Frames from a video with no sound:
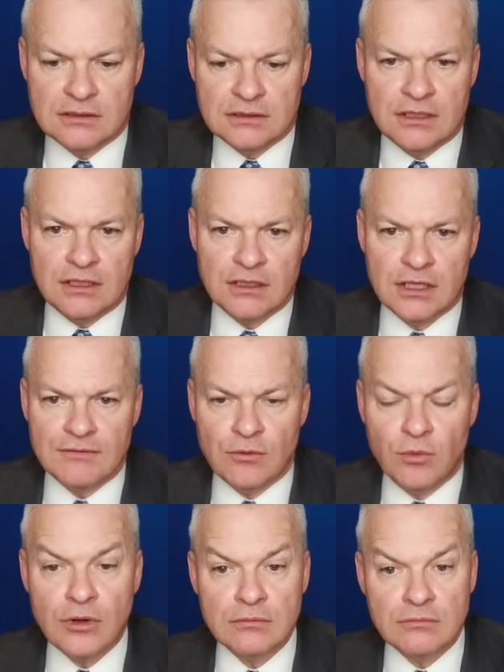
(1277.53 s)
Turning over
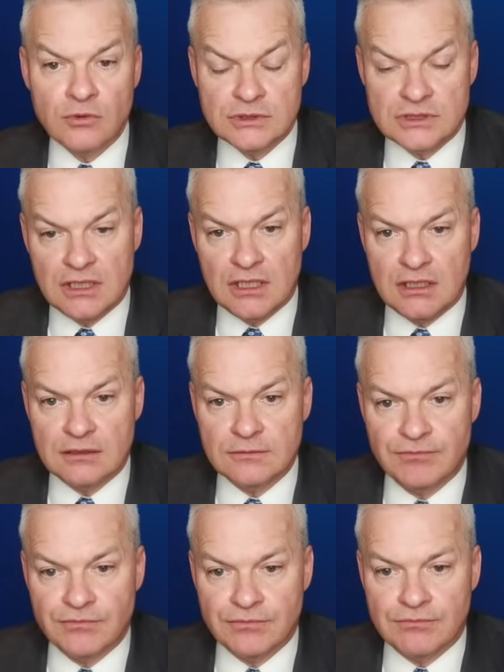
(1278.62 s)
one more
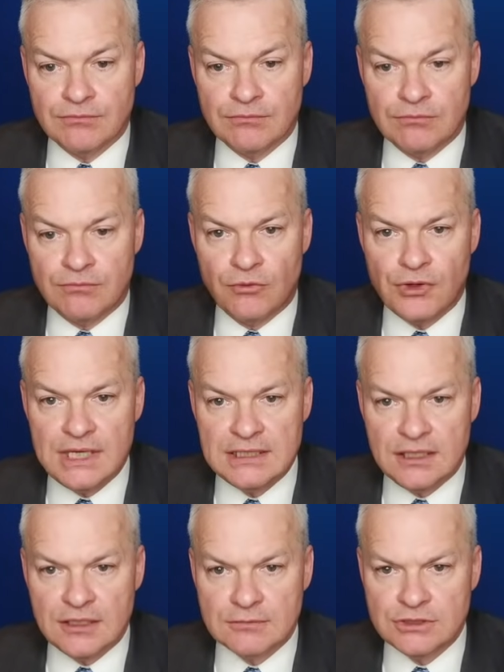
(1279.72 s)
tile,
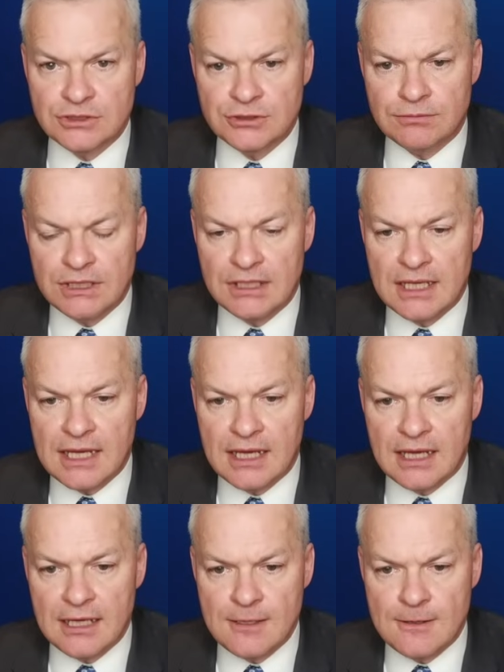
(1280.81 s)
breaking up the duplicate
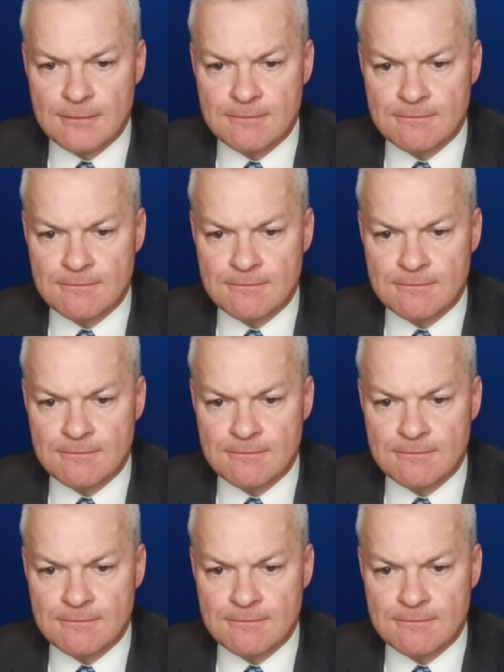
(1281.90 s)
A.